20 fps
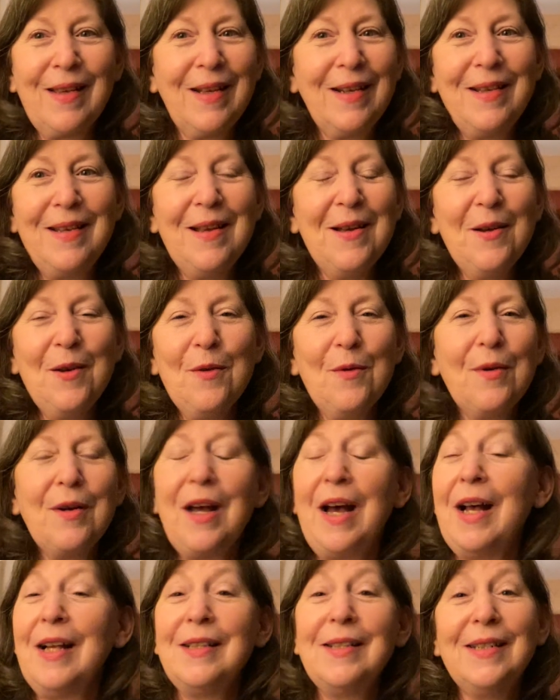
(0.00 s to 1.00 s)
No,
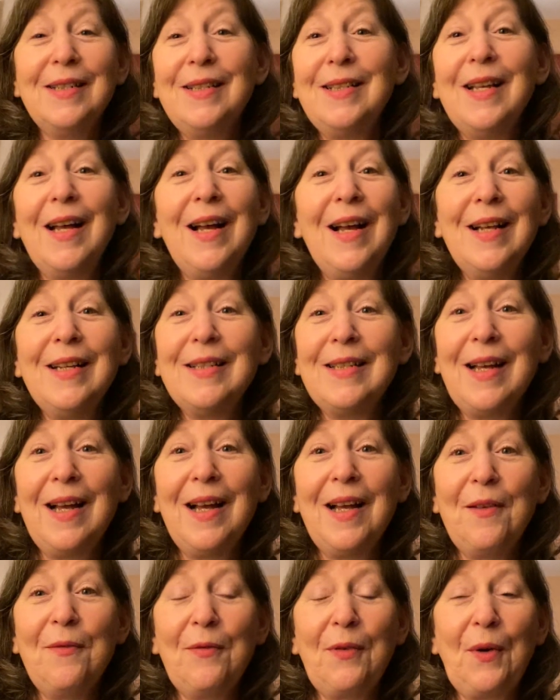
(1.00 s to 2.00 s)
God did not
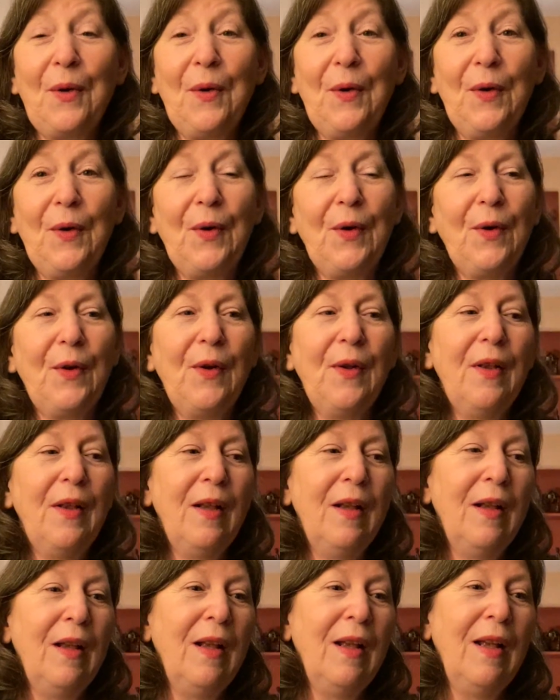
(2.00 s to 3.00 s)
die for her.
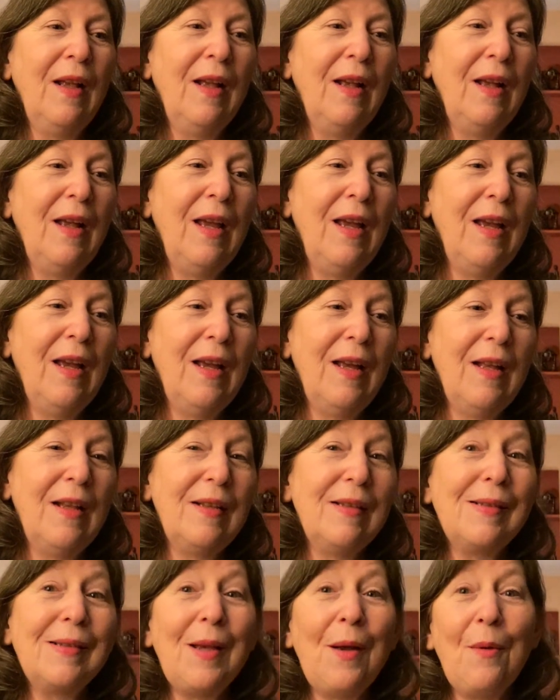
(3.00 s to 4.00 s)

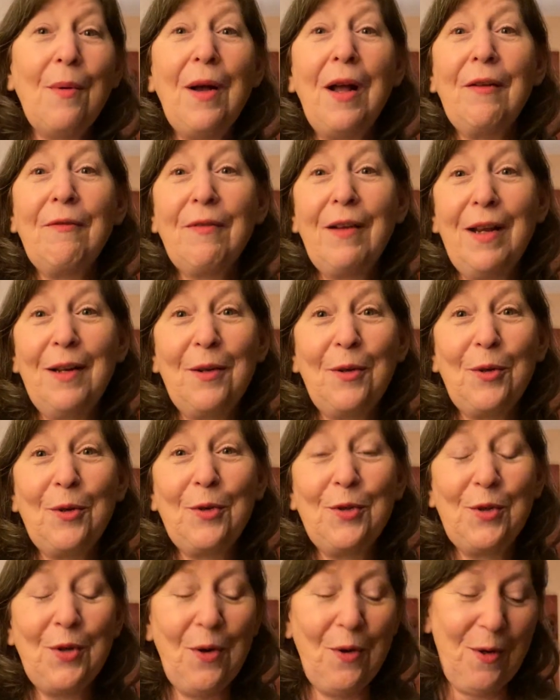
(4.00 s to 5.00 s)
And so I read her
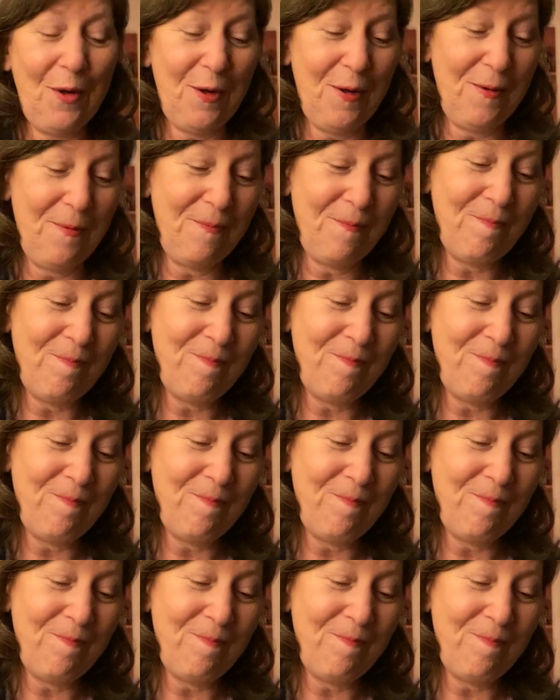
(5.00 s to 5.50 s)
chart,